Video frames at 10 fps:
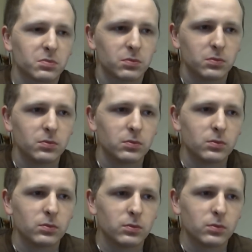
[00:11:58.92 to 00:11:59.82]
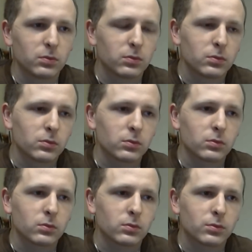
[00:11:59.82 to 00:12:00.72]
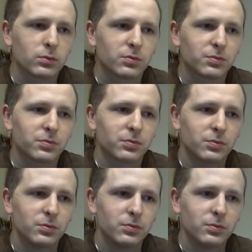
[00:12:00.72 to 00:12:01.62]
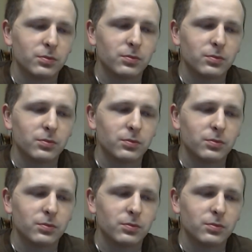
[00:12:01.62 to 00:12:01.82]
[no speech]